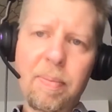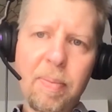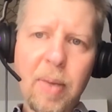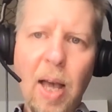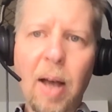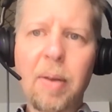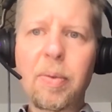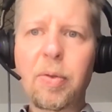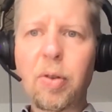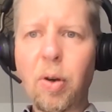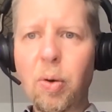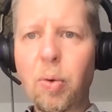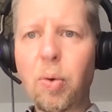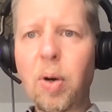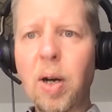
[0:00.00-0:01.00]
Yeah.
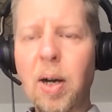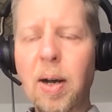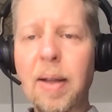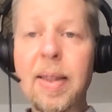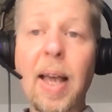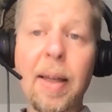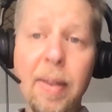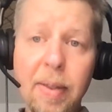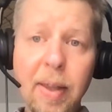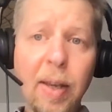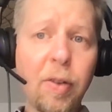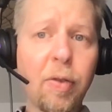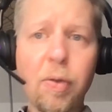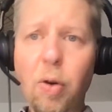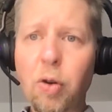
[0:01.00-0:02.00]
So and the other thing
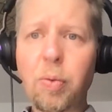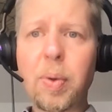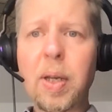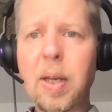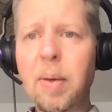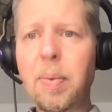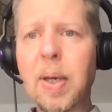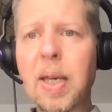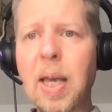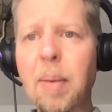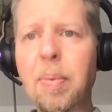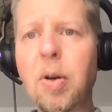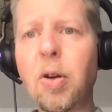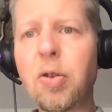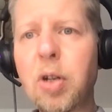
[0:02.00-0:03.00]
is, of course, we
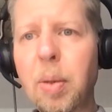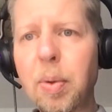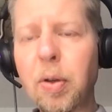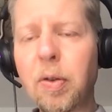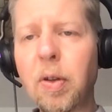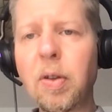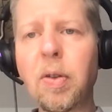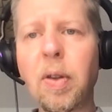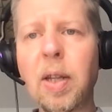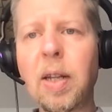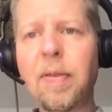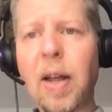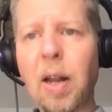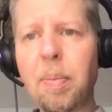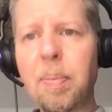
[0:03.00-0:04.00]
keep contributing to the
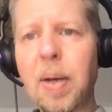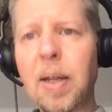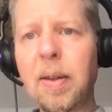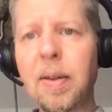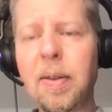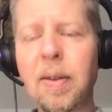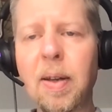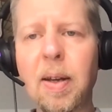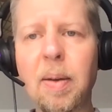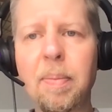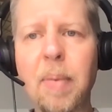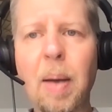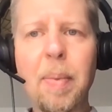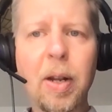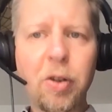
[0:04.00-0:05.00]
development. I
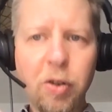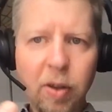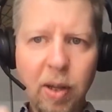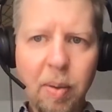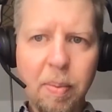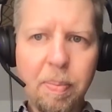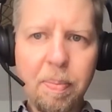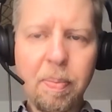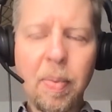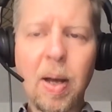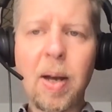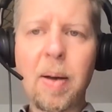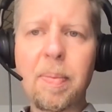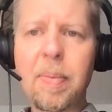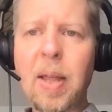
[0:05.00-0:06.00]
mentioned the
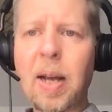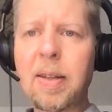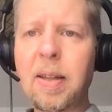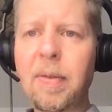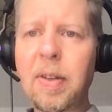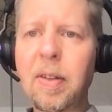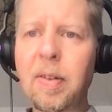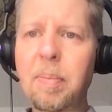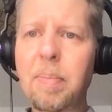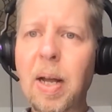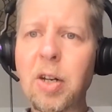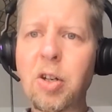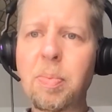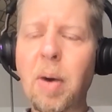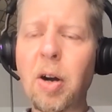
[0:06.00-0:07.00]
activities in
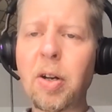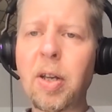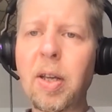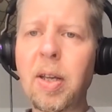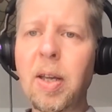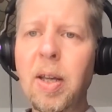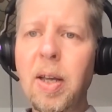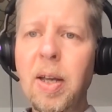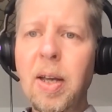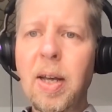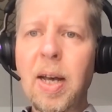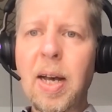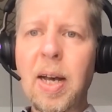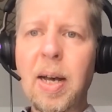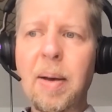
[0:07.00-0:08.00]
benchmarking.
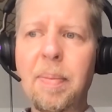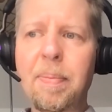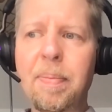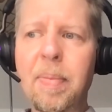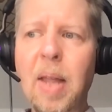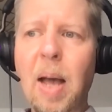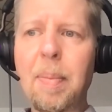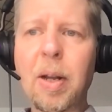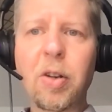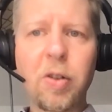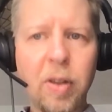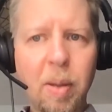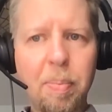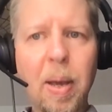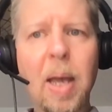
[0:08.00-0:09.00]
I
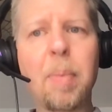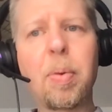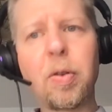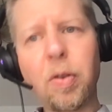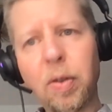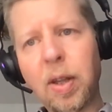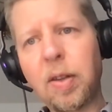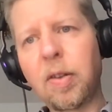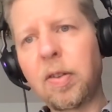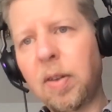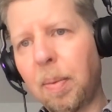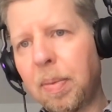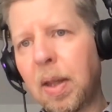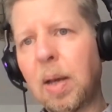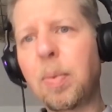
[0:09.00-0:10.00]
mentioned the paper. So this is
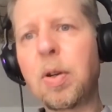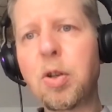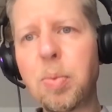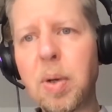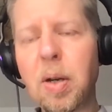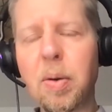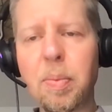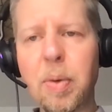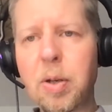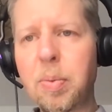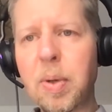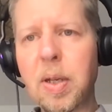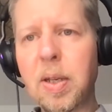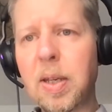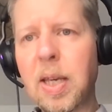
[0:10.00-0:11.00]
something which
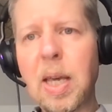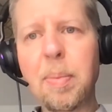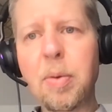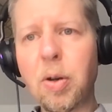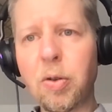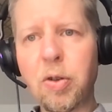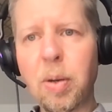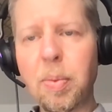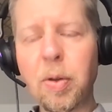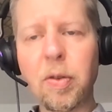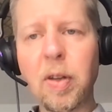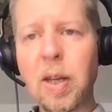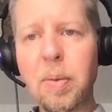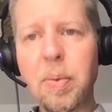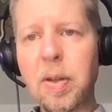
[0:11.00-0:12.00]
we keep
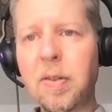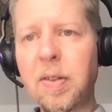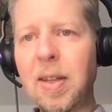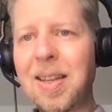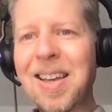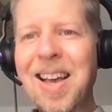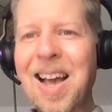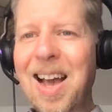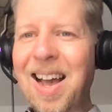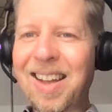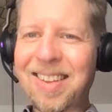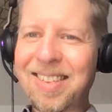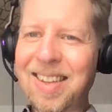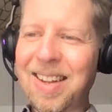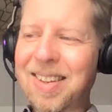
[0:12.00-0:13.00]
contributing, and we see,
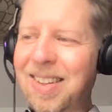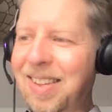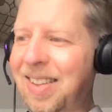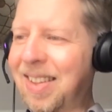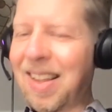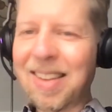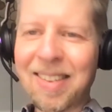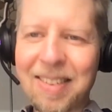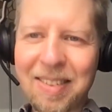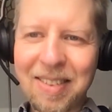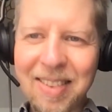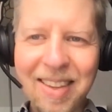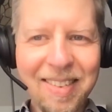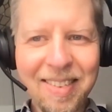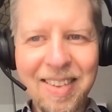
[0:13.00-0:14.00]
as I said, this
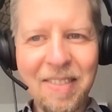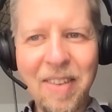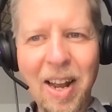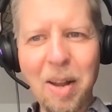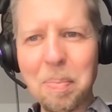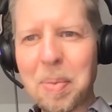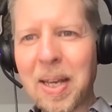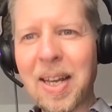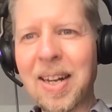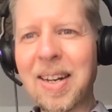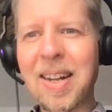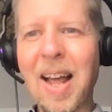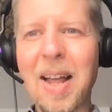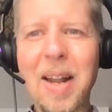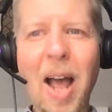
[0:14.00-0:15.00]
is developing, and
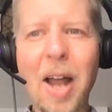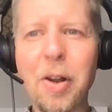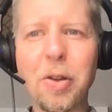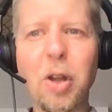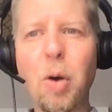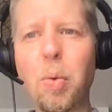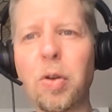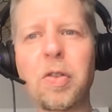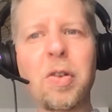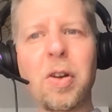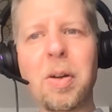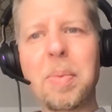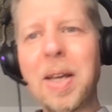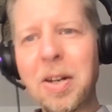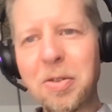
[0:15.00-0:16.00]
I don't know what's going
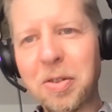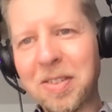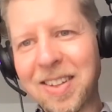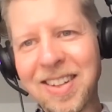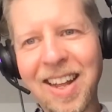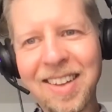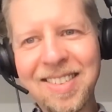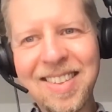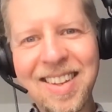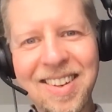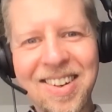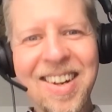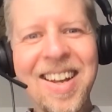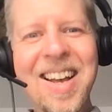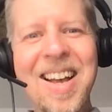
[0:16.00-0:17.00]
to be interesting next year.